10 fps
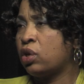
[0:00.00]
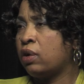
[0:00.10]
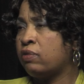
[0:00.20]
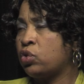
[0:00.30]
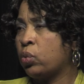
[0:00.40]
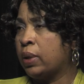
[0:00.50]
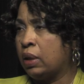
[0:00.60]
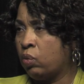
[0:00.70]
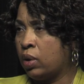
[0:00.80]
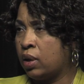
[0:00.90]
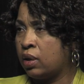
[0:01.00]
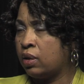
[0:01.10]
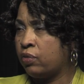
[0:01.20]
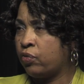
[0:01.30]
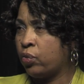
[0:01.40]
of 21,
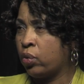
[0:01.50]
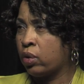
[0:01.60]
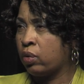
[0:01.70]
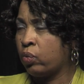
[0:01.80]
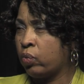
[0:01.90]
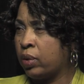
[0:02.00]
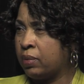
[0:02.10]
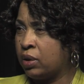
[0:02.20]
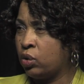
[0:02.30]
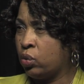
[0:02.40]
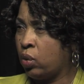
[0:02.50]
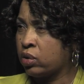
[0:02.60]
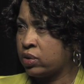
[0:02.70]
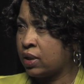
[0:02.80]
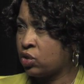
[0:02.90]
for women who are
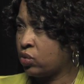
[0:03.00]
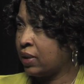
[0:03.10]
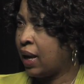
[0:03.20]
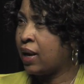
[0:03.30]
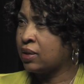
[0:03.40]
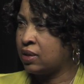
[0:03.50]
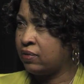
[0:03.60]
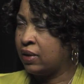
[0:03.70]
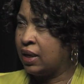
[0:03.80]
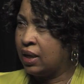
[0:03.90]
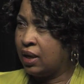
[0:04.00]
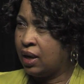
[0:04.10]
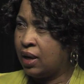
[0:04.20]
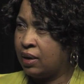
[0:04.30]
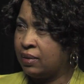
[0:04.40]
sexually active?
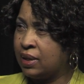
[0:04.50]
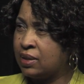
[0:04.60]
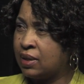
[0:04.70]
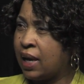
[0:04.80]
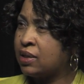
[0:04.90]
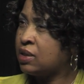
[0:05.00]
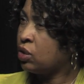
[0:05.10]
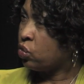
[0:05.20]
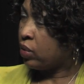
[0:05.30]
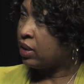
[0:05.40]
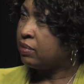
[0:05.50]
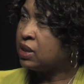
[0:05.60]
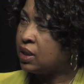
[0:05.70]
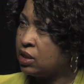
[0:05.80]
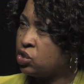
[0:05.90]
Is that still a
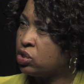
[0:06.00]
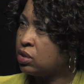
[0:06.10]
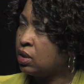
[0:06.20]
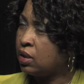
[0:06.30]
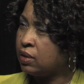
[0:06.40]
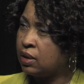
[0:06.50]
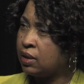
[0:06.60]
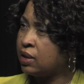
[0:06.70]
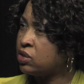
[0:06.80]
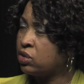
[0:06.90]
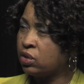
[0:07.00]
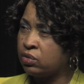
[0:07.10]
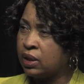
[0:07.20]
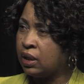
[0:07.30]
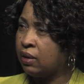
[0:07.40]
recommendation that they still don't
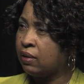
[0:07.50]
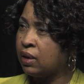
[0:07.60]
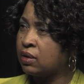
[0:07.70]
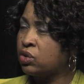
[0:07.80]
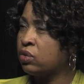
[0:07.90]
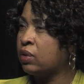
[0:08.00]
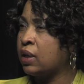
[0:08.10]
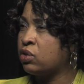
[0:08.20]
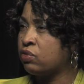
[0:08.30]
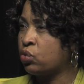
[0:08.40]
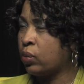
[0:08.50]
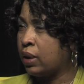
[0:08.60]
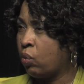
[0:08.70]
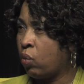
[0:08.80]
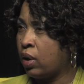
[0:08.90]
need anything until the age of
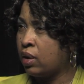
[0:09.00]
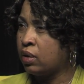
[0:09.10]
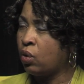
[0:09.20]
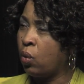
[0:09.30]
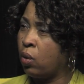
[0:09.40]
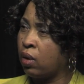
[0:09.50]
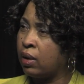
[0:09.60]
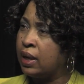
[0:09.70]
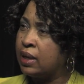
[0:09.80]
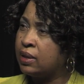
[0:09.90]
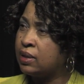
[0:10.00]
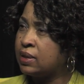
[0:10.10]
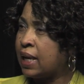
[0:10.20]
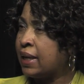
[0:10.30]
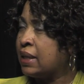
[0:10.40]
21, or does
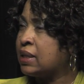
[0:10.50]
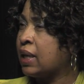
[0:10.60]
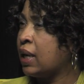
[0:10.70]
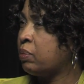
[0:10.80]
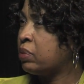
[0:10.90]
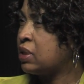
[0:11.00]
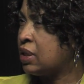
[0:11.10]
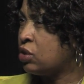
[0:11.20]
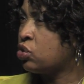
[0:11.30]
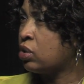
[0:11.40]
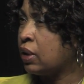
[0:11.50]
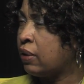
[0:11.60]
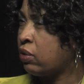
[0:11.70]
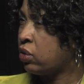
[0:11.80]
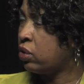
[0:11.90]
that indicate potentially
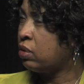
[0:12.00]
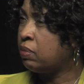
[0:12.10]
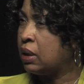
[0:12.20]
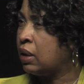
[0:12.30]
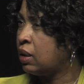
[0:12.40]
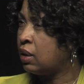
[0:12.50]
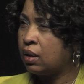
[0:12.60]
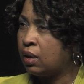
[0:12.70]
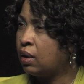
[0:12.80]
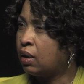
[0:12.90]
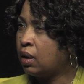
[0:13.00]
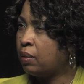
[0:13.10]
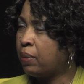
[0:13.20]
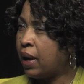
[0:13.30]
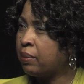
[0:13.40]
there could be
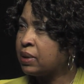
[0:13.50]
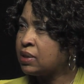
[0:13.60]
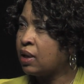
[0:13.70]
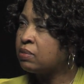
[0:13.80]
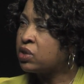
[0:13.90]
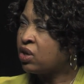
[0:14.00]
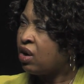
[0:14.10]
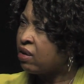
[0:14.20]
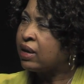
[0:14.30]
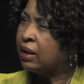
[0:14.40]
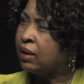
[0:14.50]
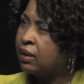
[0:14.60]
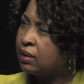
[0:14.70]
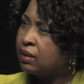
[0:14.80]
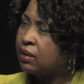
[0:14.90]
PAP exams that are needed?